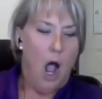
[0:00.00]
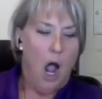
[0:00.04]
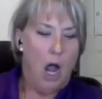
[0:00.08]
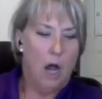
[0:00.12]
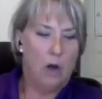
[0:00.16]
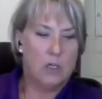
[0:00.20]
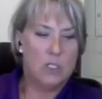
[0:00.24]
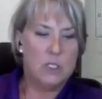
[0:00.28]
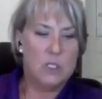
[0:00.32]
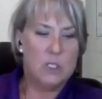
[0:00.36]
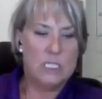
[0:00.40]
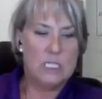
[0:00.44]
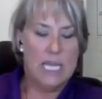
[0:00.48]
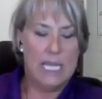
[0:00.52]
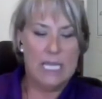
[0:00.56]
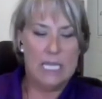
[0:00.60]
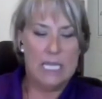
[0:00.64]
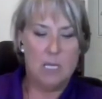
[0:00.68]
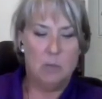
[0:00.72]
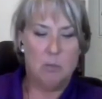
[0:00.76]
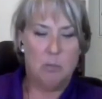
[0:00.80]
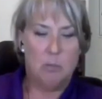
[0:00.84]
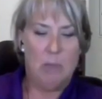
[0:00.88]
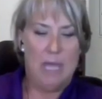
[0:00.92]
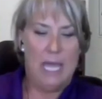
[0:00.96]
Our
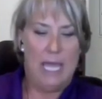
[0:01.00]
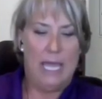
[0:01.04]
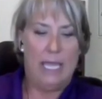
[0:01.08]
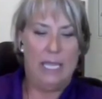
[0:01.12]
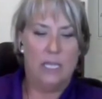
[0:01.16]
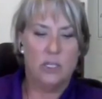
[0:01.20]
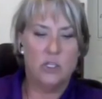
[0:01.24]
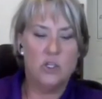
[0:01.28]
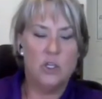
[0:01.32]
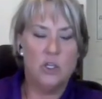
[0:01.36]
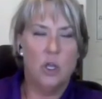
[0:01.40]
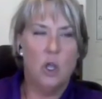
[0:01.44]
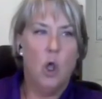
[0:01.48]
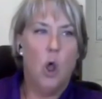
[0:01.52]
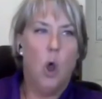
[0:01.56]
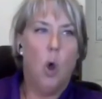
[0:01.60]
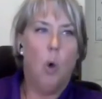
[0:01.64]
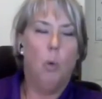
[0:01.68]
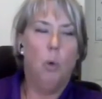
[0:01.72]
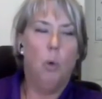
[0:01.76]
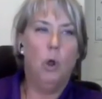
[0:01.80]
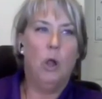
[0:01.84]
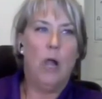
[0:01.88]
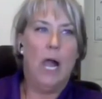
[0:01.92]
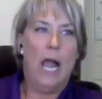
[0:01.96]
second page
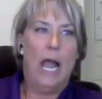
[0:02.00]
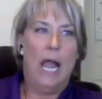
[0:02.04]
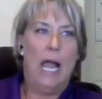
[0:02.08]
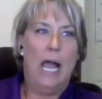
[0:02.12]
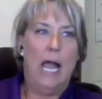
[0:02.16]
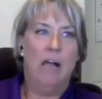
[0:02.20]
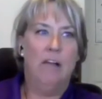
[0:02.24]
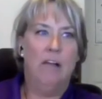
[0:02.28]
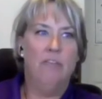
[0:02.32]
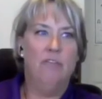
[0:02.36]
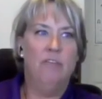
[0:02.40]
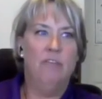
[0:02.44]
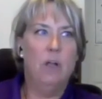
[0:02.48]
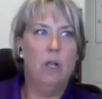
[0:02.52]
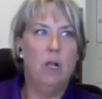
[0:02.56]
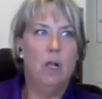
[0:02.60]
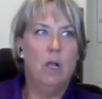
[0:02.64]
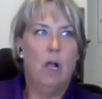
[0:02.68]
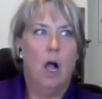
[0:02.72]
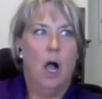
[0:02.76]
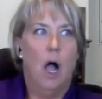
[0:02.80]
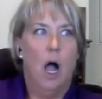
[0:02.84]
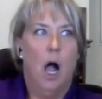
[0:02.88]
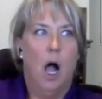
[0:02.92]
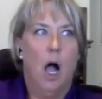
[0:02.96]
will have
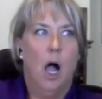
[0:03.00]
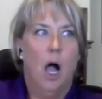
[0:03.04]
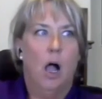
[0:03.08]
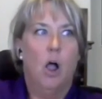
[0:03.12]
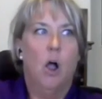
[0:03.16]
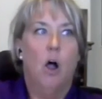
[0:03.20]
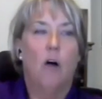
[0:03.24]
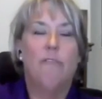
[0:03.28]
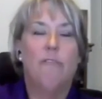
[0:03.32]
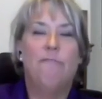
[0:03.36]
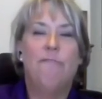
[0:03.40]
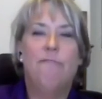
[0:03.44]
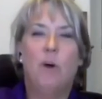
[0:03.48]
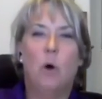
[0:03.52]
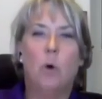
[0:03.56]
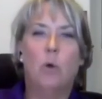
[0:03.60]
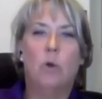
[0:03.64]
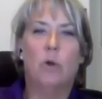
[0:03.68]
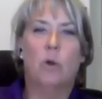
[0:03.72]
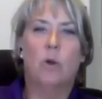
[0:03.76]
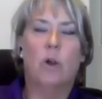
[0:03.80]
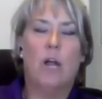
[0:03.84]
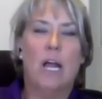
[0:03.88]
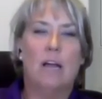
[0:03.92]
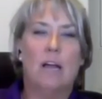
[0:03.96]

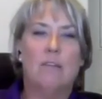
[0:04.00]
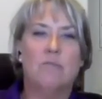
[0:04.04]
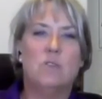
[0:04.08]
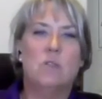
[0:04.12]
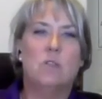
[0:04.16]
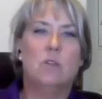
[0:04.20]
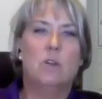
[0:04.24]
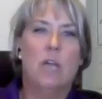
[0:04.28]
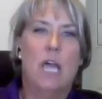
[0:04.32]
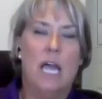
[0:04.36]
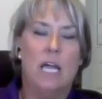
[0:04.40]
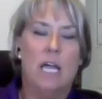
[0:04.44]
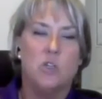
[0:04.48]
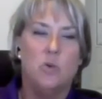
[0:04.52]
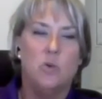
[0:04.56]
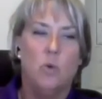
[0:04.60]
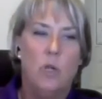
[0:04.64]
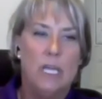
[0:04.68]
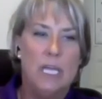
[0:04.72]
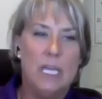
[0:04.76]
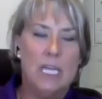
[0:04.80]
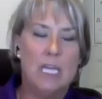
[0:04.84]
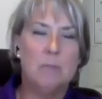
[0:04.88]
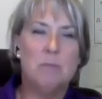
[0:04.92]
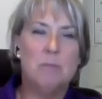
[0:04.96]
photographs,
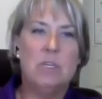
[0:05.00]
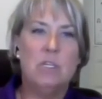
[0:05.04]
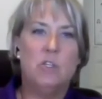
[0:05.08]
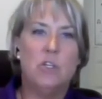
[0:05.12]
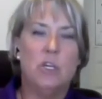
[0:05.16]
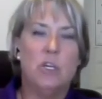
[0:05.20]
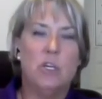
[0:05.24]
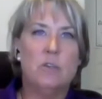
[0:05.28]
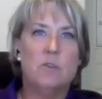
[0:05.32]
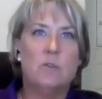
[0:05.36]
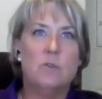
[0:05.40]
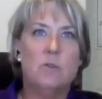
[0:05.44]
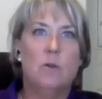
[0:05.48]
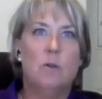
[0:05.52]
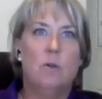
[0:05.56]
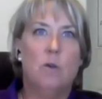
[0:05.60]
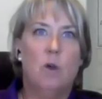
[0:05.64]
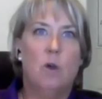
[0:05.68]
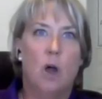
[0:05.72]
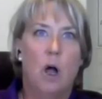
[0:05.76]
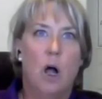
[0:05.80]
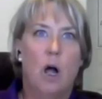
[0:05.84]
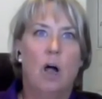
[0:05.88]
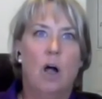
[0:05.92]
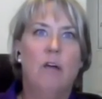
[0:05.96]
actual images
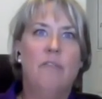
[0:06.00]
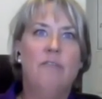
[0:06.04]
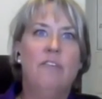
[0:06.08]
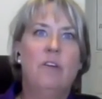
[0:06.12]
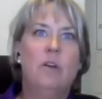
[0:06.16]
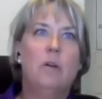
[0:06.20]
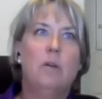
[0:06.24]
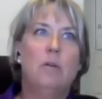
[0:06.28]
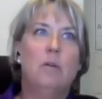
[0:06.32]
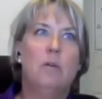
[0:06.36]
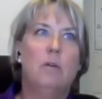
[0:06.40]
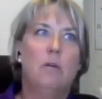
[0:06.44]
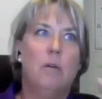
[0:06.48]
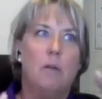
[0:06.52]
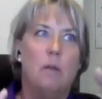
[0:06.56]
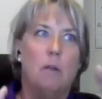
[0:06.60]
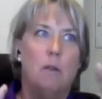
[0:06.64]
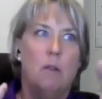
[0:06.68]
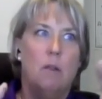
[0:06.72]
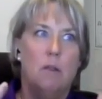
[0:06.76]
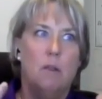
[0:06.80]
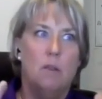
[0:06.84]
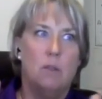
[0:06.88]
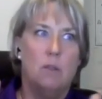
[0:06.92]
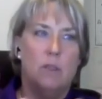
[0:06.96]
of
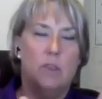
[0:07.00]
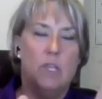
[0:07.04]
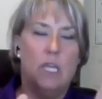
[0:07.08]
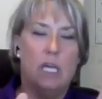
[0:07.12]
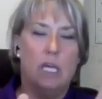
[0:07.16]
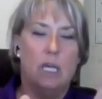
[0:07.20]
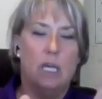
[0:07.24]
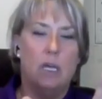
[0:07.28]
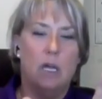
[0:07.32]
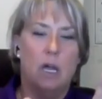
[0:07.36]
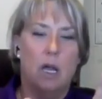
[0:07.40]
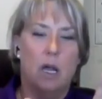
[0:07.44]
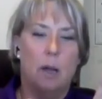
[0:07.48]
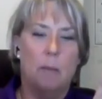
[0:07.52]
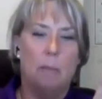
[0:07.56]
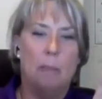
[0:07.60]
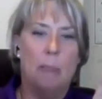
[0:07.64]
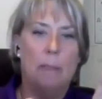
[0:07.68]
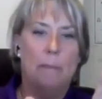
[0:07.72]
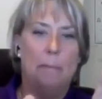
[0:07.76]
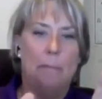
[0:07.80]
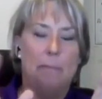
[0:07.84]
an